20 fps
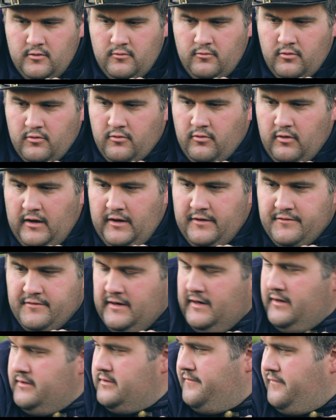Well, Christ,
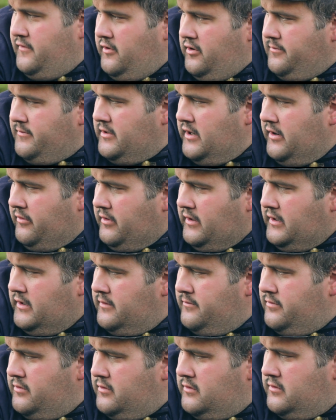how'd the farm go
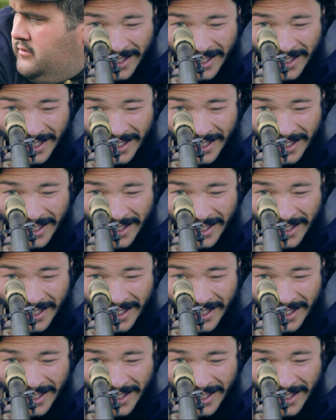up?